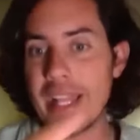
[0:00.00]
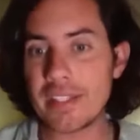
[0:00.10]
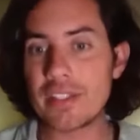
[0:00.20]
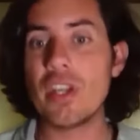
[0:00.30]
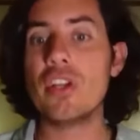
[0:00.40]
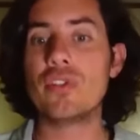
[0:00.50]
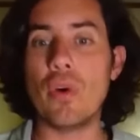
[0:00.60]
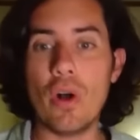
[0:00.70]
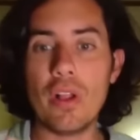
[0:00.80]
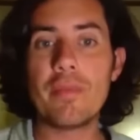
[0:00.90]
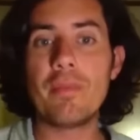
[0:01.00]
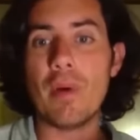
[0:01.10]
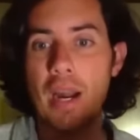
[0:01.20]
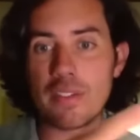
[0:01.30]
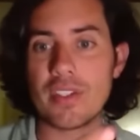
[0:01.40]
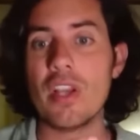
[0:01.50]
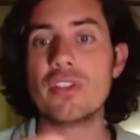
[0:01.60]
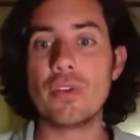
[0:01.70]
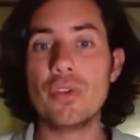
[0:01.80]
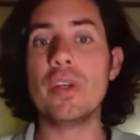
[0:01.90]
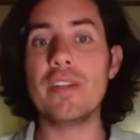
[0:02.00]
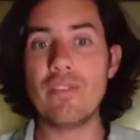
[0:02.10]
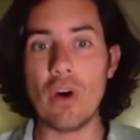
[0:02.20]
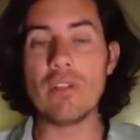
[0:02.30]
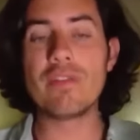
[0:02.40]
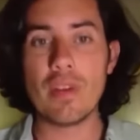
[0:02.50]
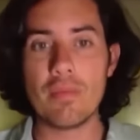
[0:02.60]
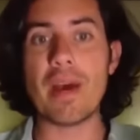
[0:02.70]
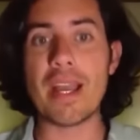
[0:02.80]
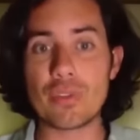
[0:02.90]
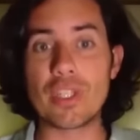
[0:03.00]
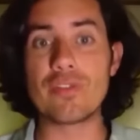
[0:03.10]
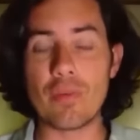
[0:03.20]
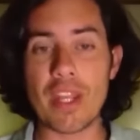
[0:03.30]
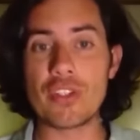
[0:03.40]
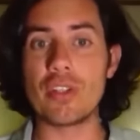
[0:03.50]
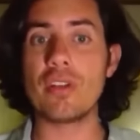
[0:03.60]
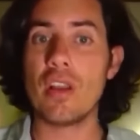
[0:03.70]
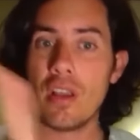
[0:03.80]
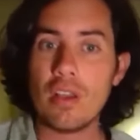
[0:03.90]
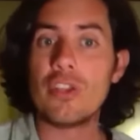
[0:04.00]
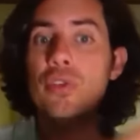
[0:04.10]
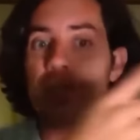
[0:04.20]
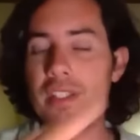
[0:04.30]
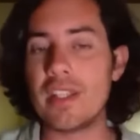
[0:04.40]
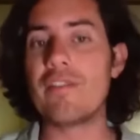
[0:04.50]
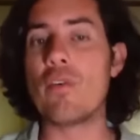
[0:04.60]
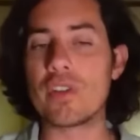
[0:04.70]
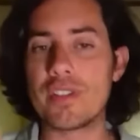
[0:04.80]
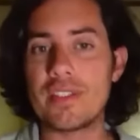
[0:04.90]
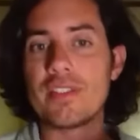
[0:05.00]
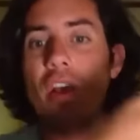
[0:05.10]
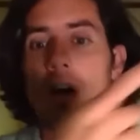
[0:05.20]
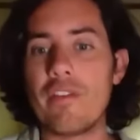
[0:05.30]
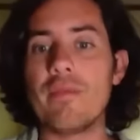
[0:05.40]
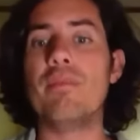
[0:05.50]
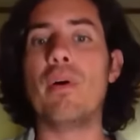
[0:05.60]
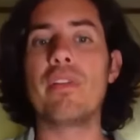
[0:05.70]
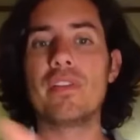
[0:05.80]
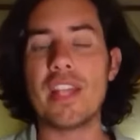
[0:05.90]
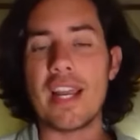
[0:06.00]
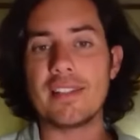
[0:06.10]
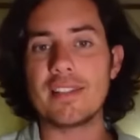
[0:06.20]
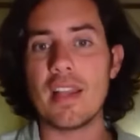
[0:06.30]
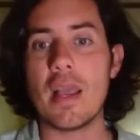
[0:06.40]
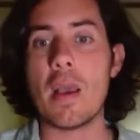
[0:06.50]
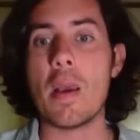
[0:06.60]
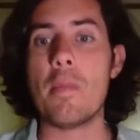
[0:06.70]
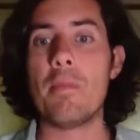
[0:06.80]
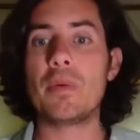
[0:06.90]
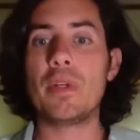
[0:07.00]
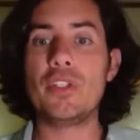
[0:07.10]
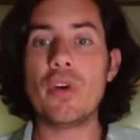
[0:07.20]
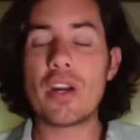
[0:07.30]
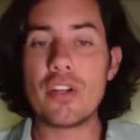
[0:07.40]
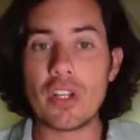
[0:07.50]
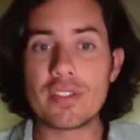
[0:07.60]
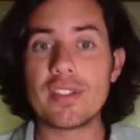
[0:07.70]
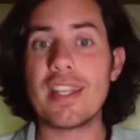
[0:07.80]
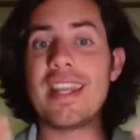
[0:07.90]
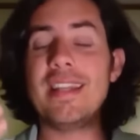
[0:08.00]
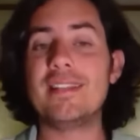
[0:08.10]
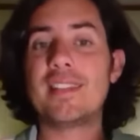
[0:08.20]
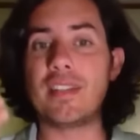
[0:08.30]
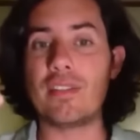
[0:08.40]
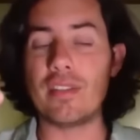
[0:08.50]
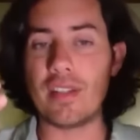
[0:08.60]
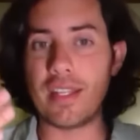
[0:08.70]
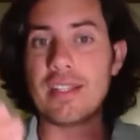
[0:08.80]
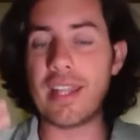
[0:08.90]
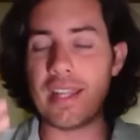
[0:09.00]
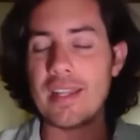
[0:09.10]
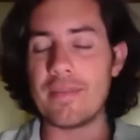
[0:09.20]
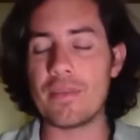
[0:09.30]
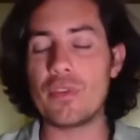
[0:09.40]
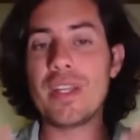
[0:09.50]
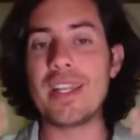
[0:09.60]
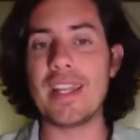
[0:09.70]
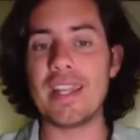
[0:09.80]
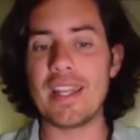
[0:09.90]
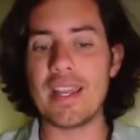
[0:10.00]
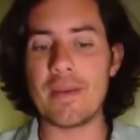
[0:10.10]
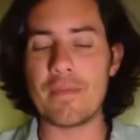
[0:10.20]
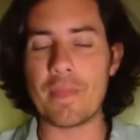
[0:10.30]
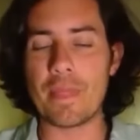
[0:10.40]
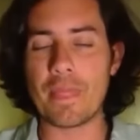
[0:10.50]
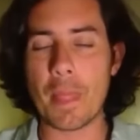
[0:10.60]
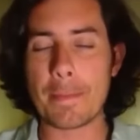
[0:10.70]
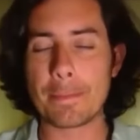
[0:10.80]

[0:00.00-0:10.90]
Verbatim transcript: linked to all the parts so you evolve by transformation using the forces of both sides but when you are not inter in, in doing um,